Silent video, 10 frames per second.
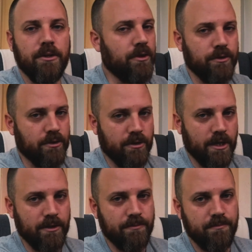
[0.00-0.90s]
Yo no
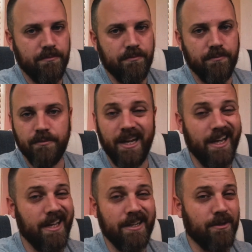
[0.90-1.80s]
creo.
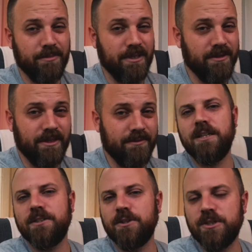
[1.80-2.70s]
I don't believe it.
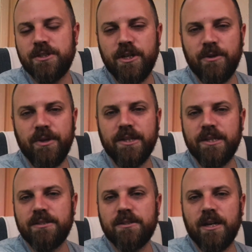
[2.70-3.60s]
So just know that
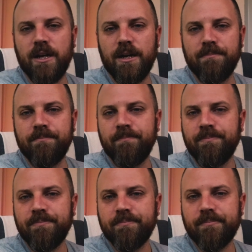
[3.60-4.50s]
these
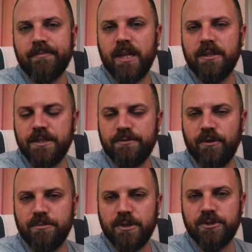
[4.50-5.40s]

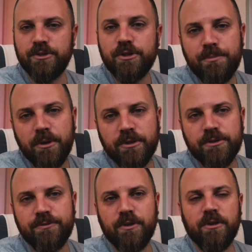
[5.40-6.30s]
verbs are super
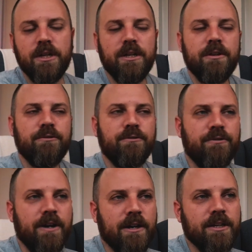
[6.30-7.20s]
useful.
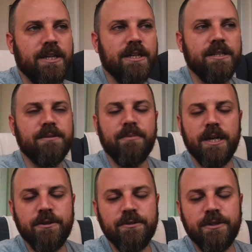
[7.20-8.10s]
Very
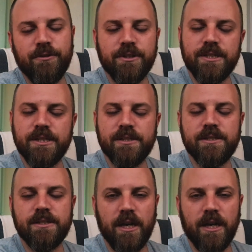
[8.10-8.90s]
minute differences,